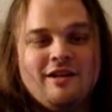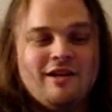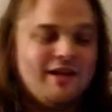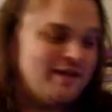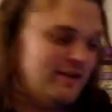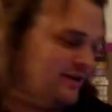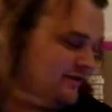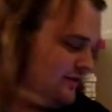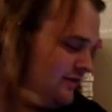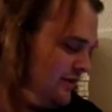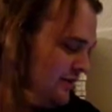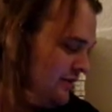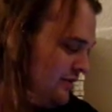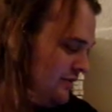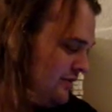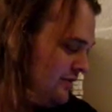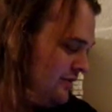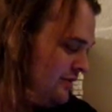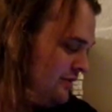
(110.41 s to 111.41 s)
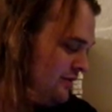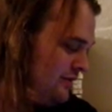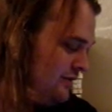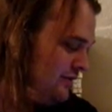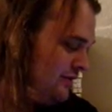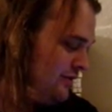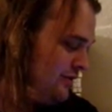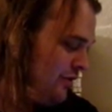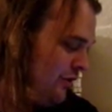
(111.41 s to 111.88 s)
And this is
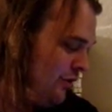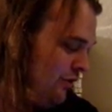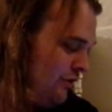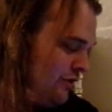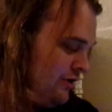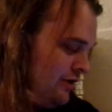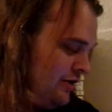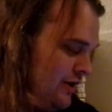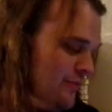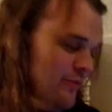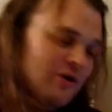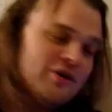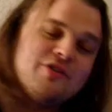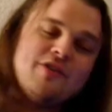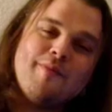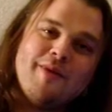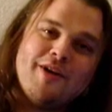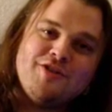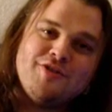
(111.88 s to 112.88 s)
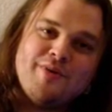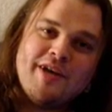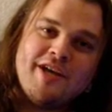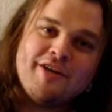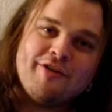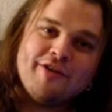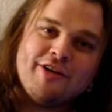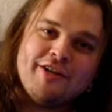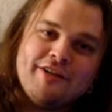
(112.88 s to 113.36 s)
The Hulk, a book that made you
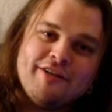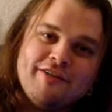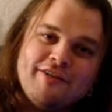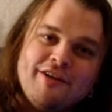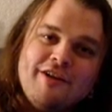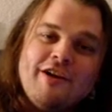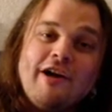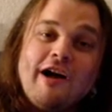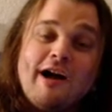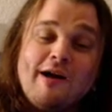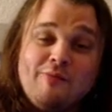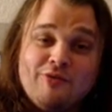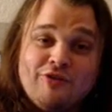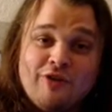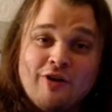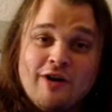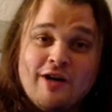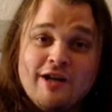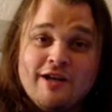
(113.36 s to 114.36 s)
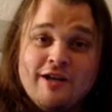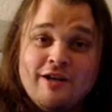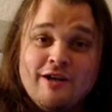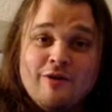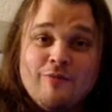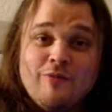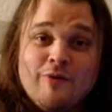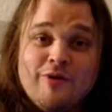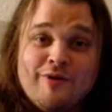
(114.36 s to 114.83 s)
angry. I'm sorry,
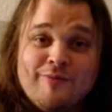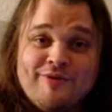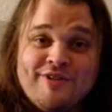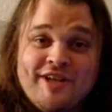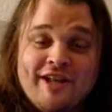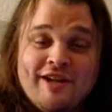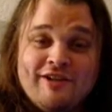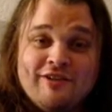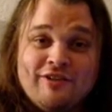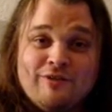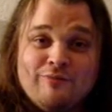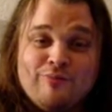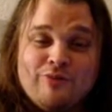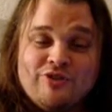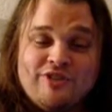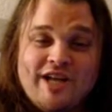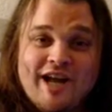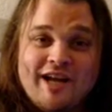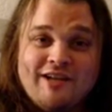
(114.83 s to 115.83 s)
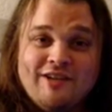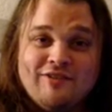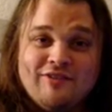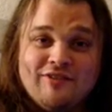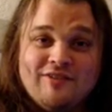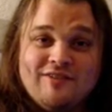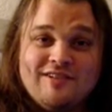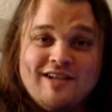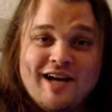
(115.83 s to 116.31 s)
but when your protagonist
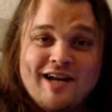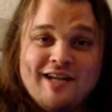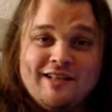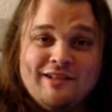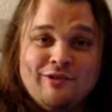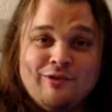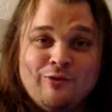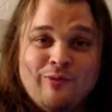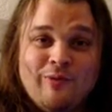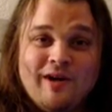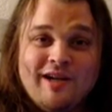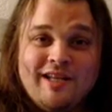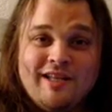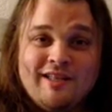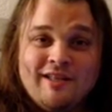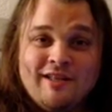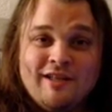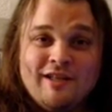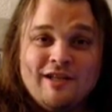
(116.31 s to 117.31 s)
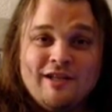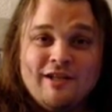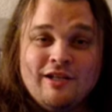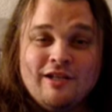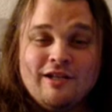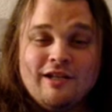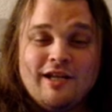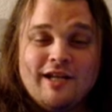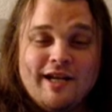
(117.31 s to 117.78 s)
is a tiny little whiny kid
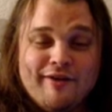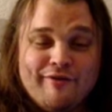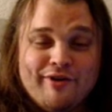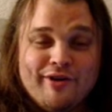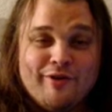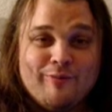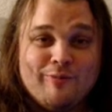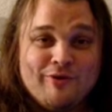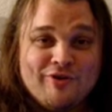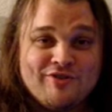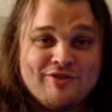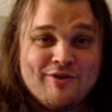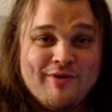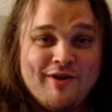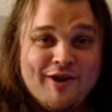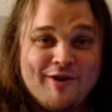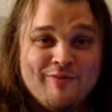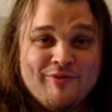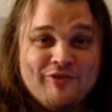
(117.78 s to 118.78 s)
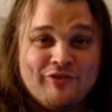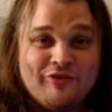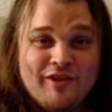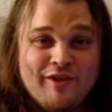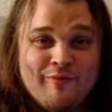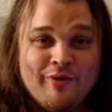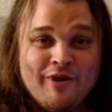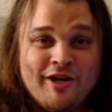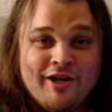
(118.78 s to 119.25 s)
and every other person around him is the
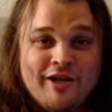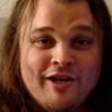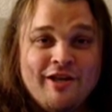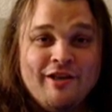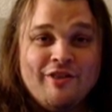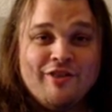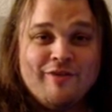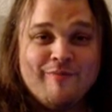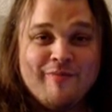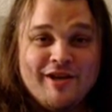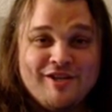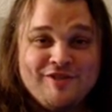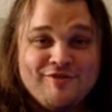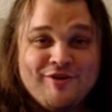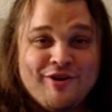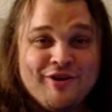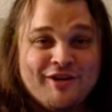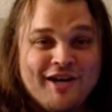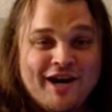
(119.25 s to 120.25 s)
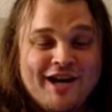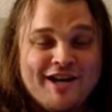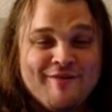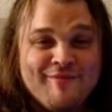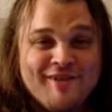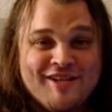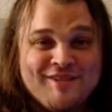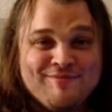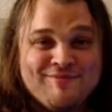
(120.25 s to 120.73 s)
same way, The Maze Runner kind
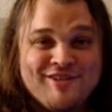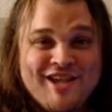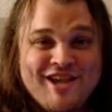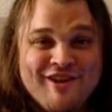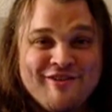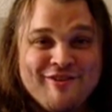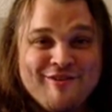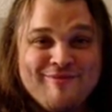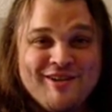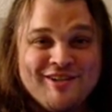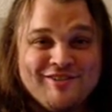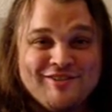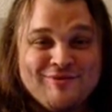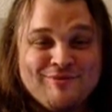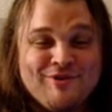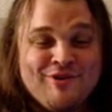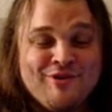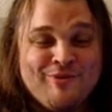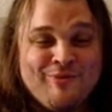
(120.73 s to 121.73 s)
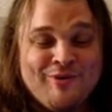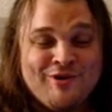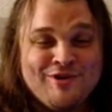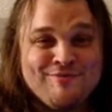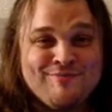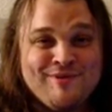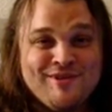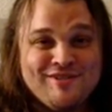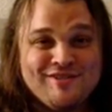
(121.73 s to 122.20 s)
of makes me angry because it's one of the
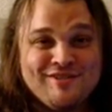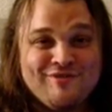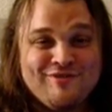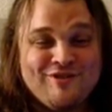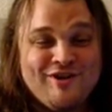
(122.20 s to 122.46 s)
worst pieces of